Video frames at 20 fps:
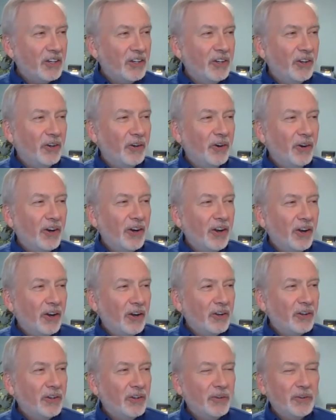you
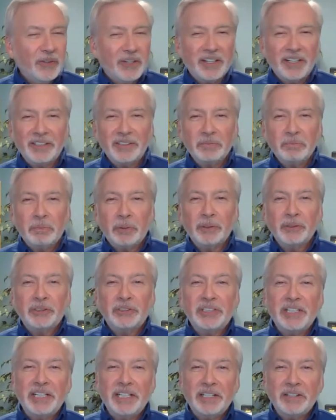you can
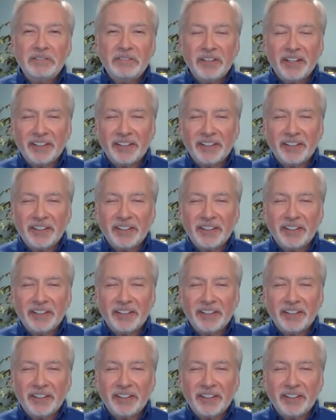perceive